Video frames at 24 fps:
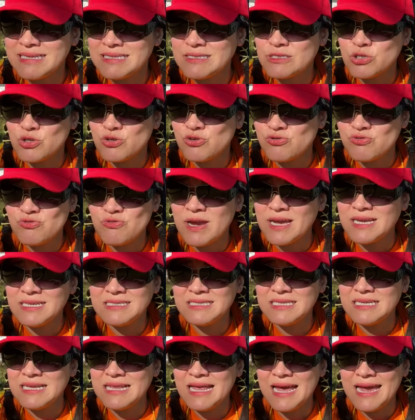It's
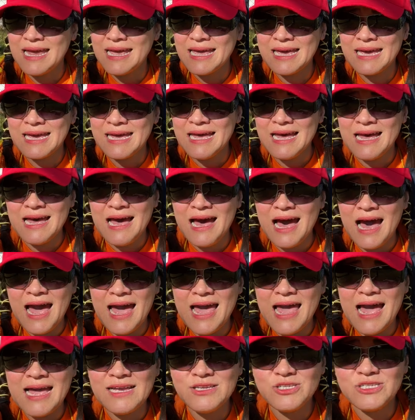crazy. Like,
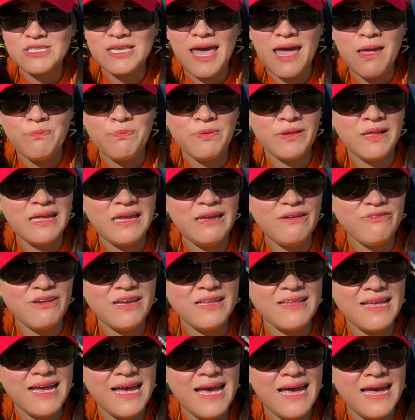I just can't believe
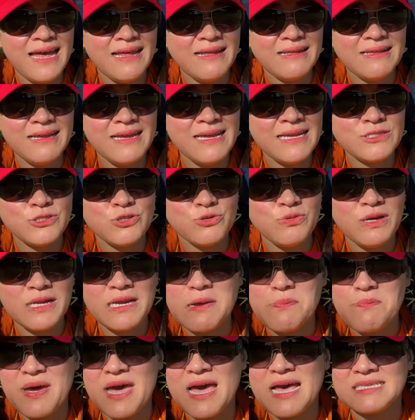it that it's
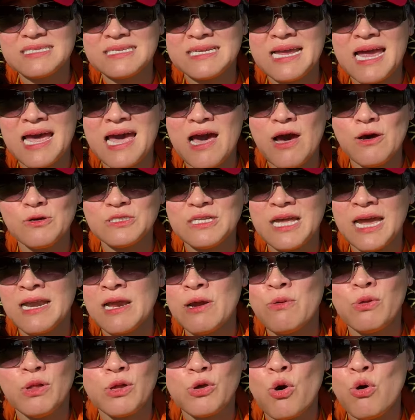already passed in the House, and
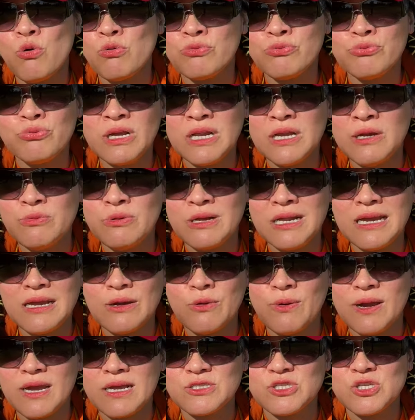it will go really, really
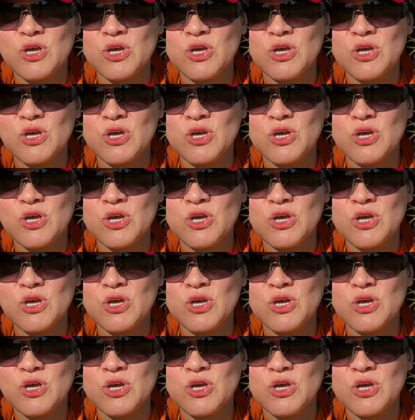quick.